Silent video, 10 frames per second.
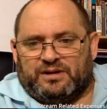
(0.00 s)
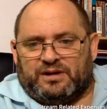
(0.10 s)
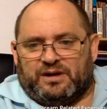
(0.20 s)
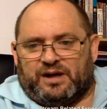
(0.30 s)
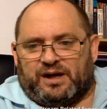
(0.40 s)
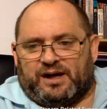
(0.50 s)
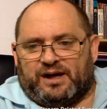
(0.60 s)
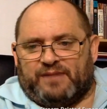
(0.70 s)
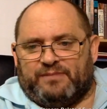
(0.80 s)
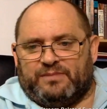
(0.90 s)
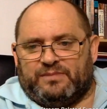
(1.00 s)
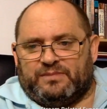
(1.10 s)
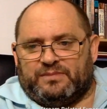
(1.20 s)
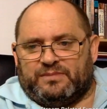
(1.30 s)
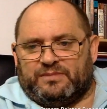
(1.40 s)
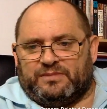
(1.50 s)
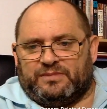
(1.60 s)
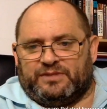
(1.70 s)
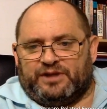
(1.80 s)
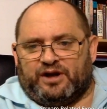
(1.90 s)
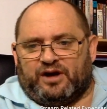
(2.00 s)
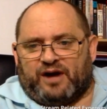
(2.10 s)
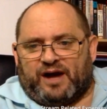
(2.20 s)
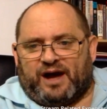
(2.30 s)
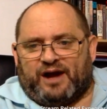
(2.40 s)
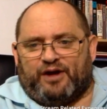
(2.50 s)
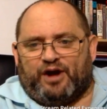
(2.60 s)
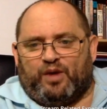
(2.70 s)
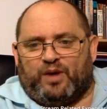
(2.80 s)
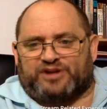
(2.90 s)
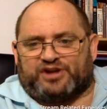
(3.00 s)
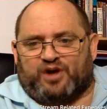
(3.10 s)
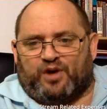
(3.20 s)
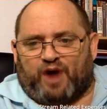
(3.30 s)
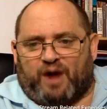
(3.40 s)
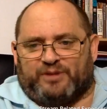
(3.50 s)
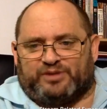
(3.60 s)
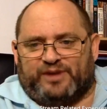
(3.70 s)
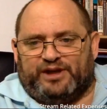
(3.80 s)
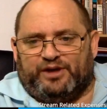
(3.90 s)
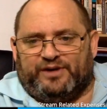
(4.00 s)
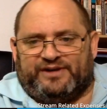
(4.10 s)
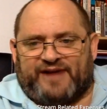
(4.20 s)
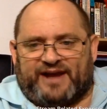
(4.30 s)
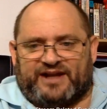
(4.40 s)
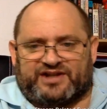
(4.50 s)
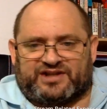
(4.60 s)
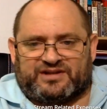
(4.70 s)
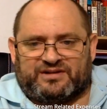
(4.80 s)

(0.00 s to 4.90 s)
you know, I don't know what's going on between you and Dennis.